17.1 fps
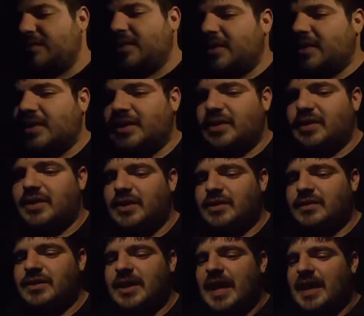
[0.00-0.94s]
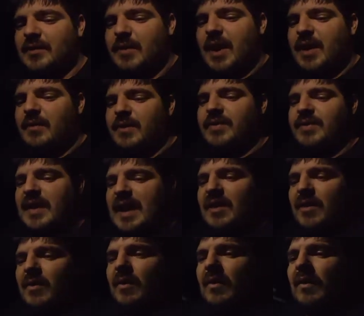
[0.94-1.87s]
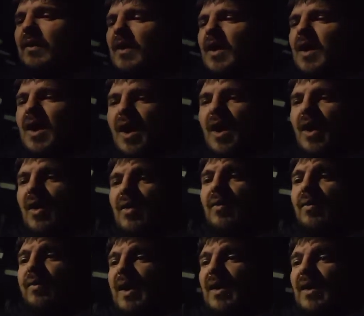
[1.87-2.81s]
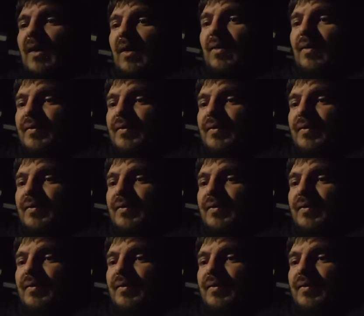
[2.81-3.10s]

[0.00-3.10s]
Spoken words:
could get away with that whole, oh, well,